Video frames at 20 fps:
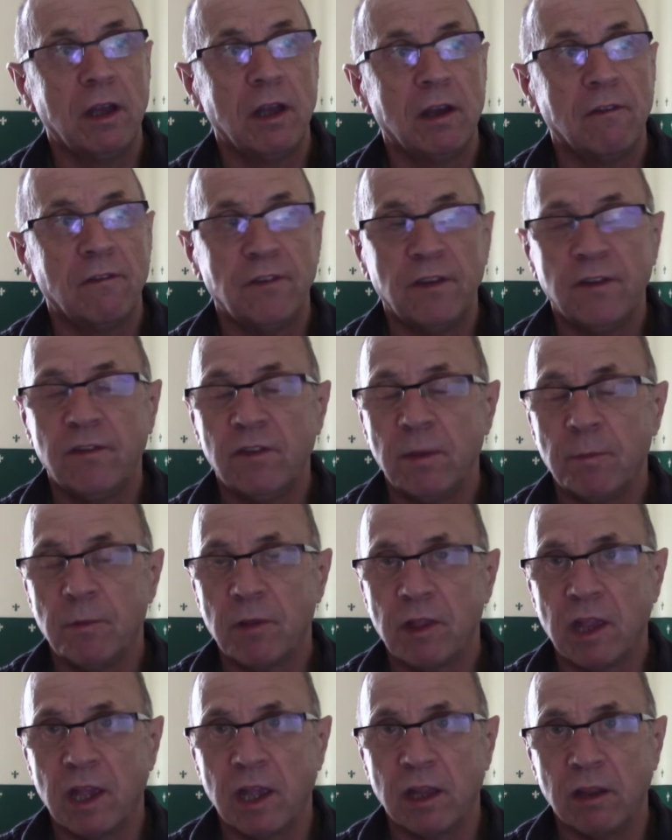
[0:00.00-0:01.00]

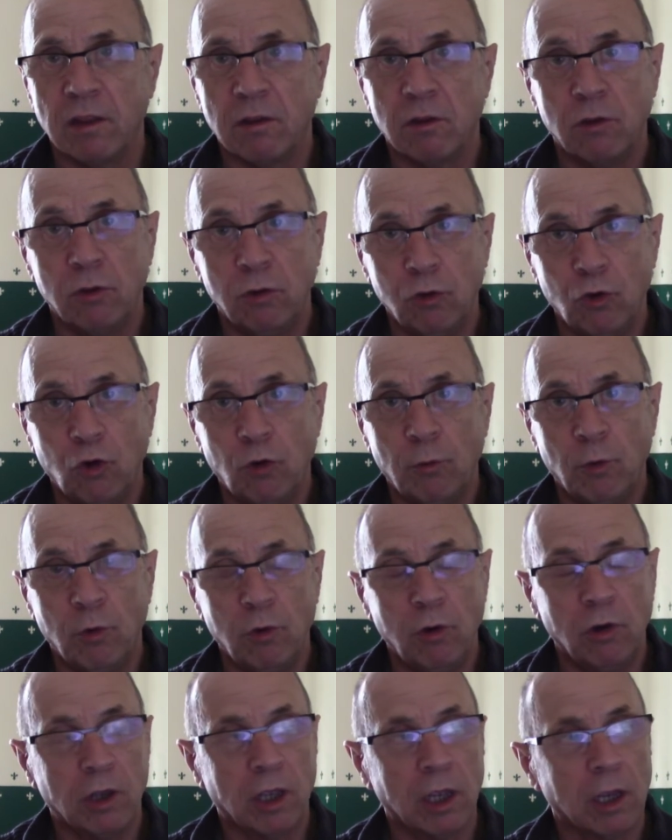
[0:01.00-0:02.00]
50% normal
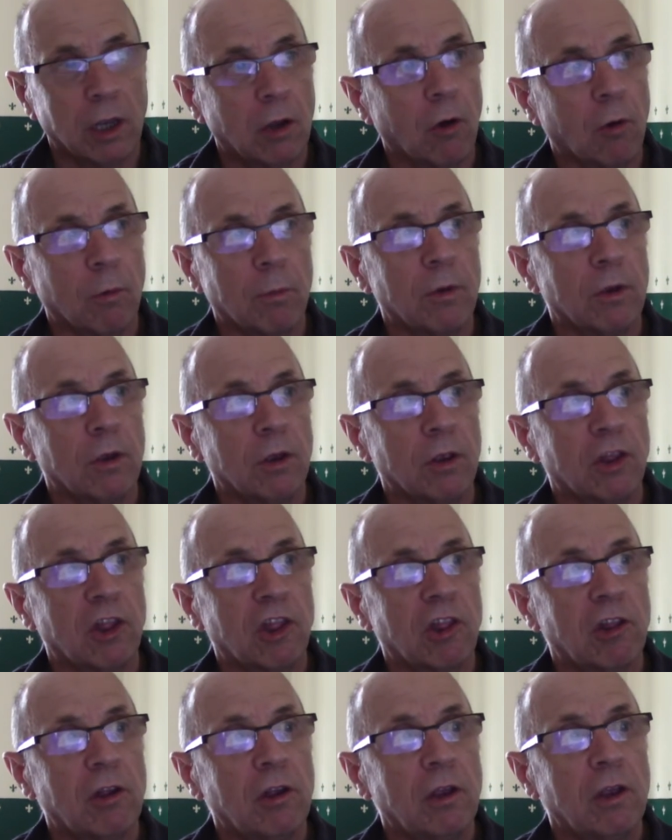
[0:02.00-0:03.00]
looking cockbirds,
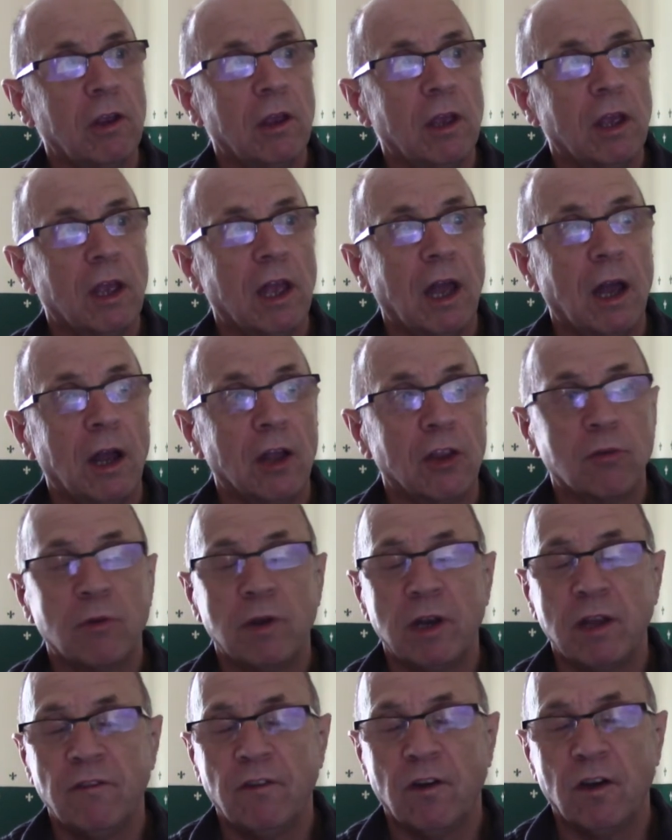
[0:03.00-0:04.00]

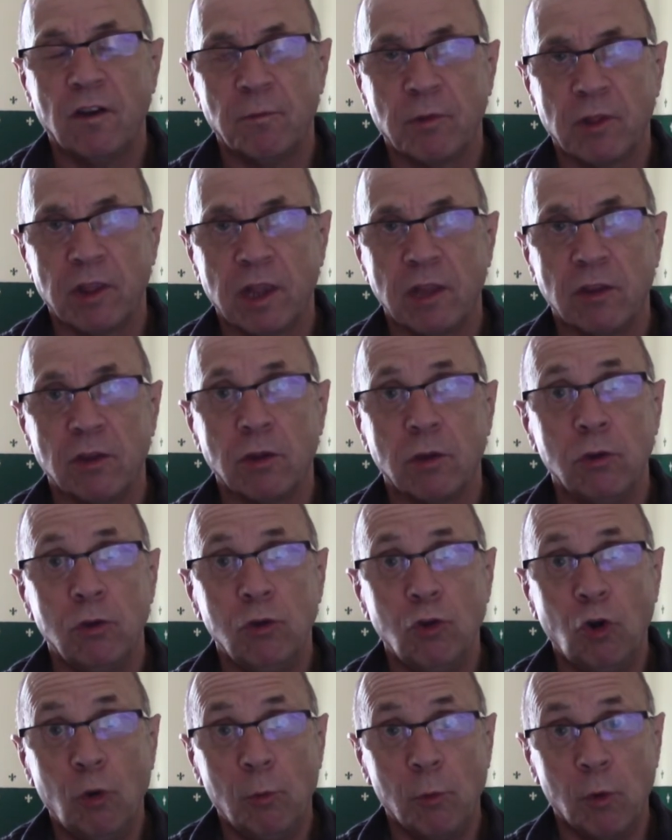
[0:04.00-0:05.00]
25%
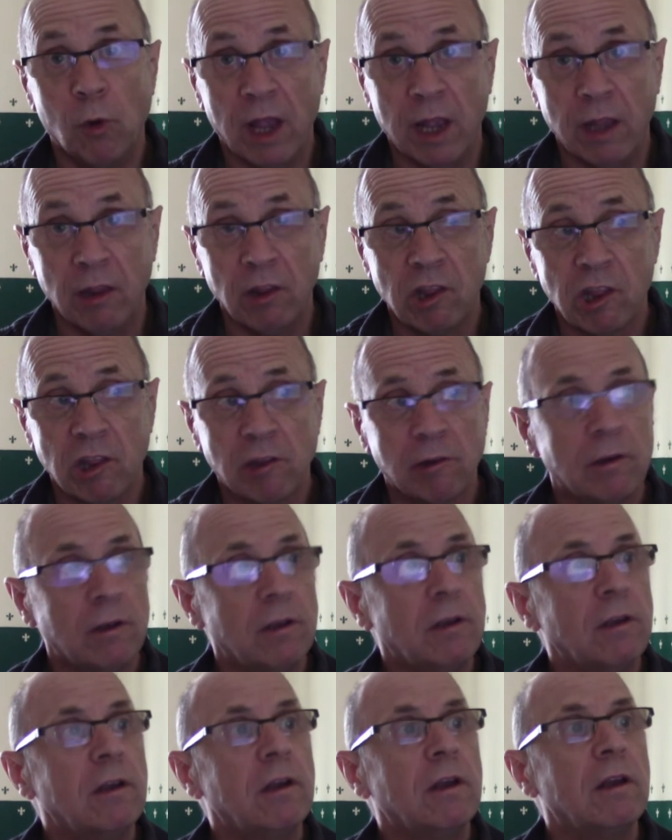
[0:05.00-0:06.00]
normal hens,
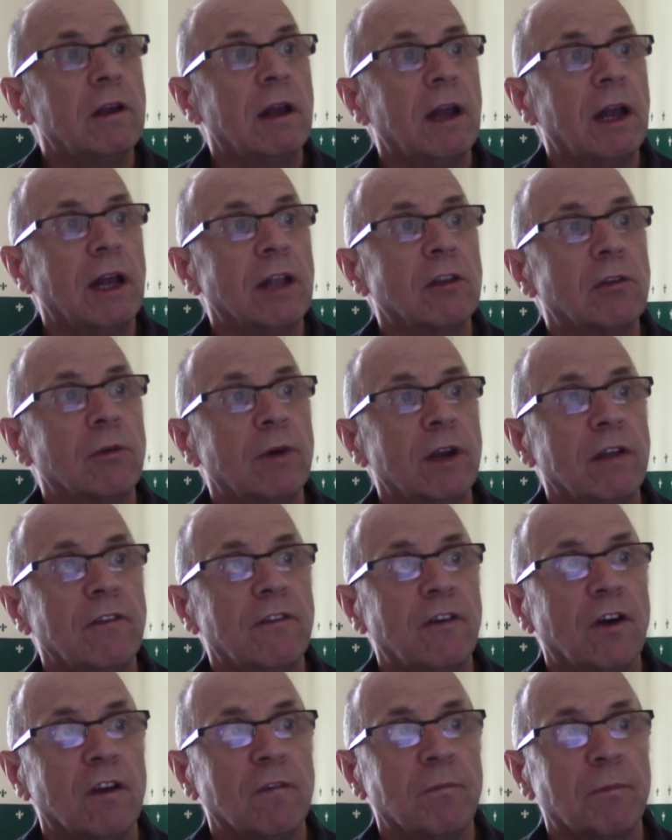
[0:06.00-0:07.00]
and
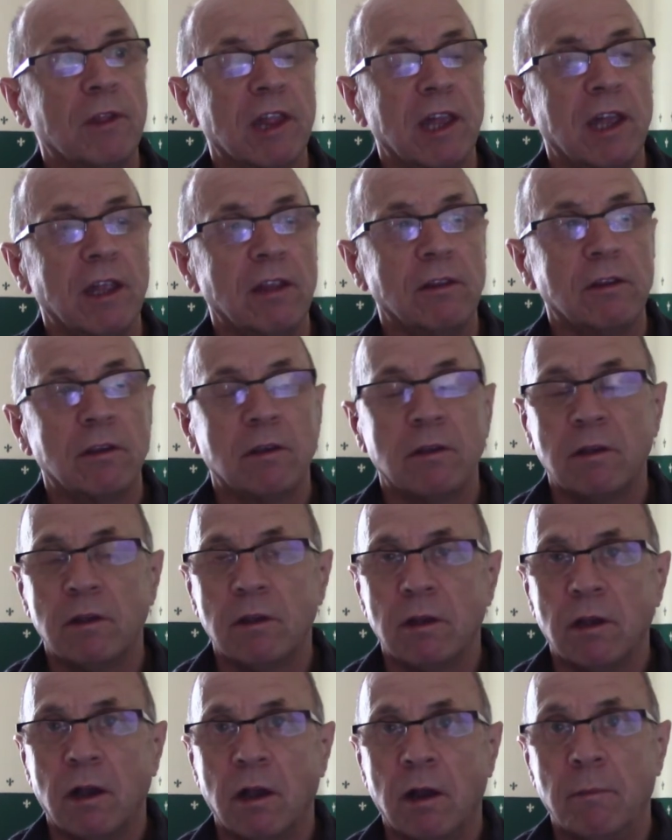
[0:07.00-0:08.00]
25%
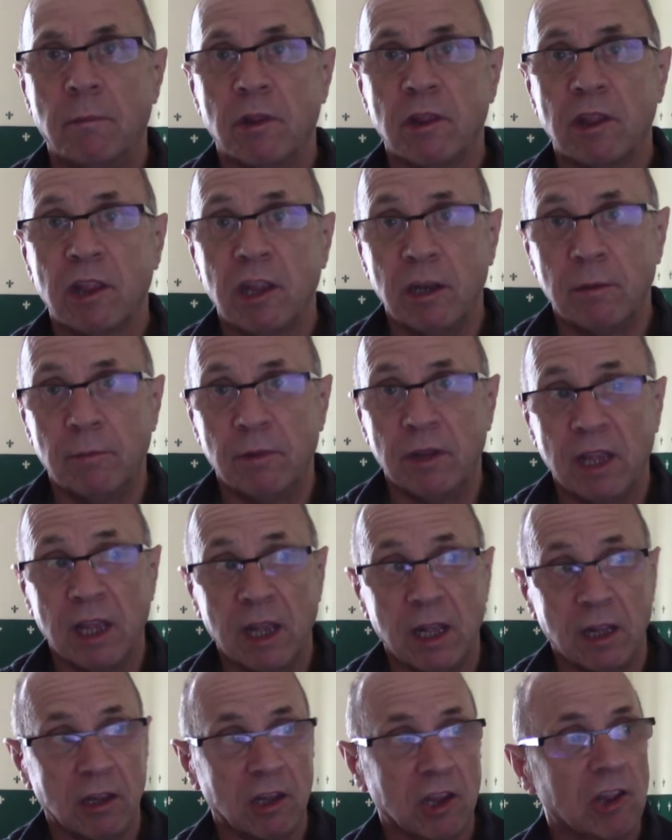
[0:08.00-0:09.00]
cinnamon
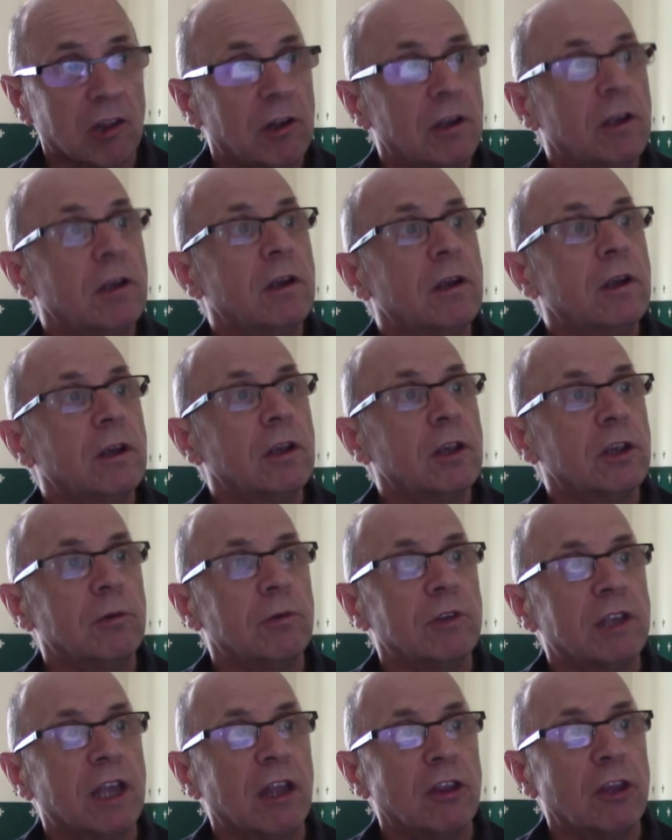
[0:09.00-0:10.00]
hens. You
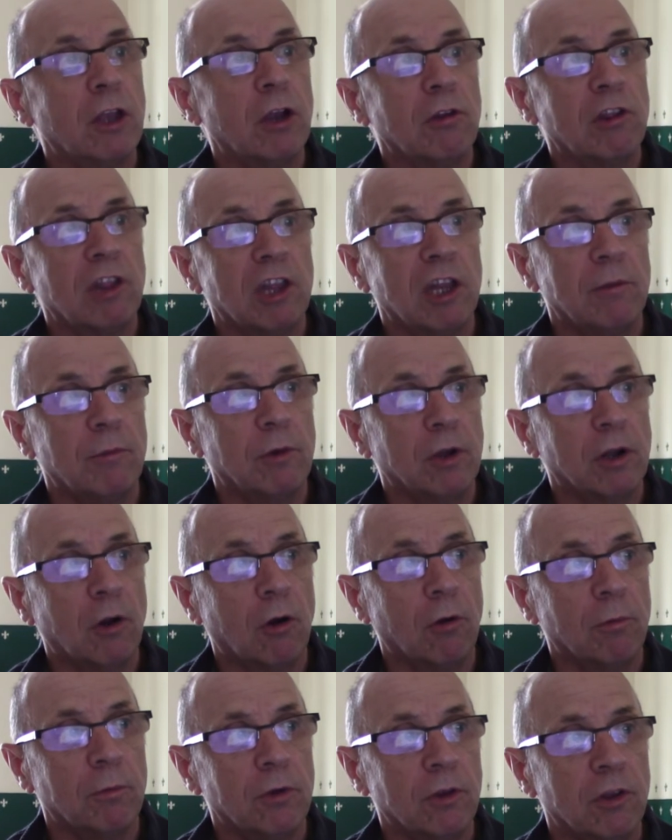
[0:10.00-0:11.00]
would get no cinnamon
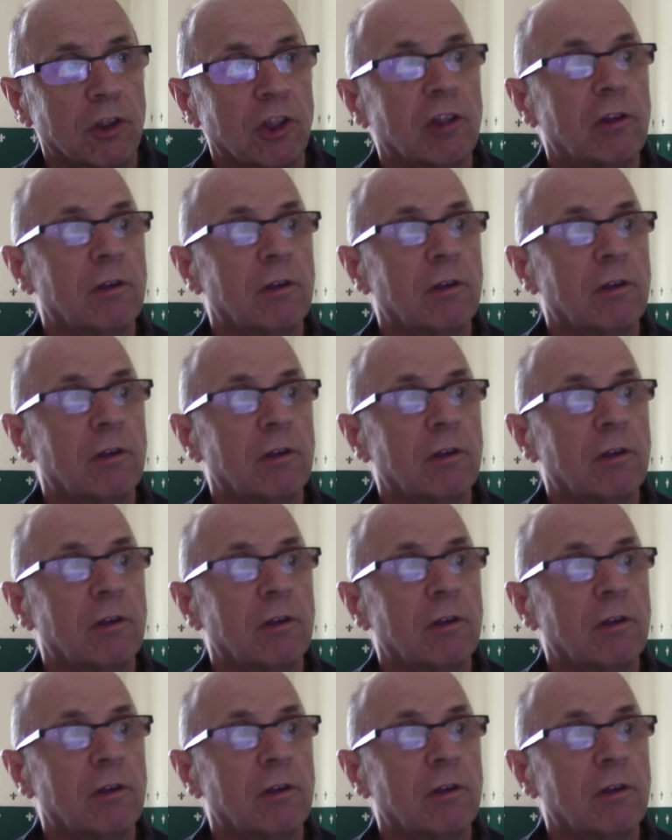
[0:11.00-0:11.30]
cockbirds.